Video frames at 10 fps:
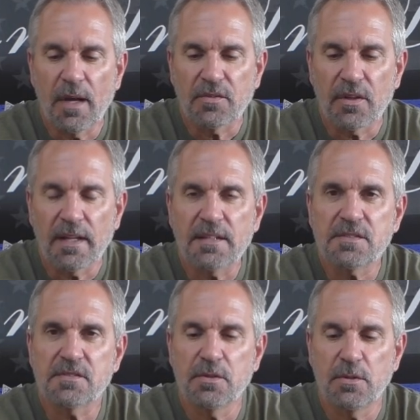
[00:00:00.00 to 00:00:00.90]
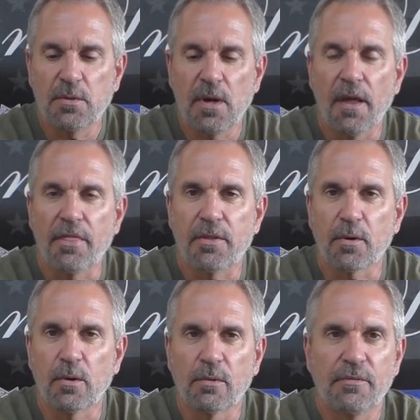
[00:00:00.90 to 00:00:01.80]
so let's do a
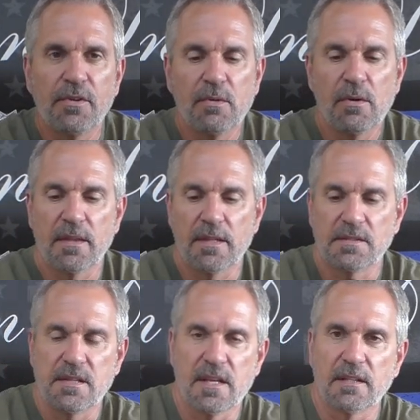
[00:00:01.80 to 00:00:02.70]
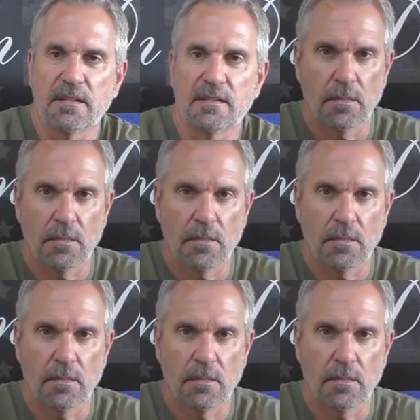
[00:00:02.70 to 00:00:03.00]
thorough review on this thing.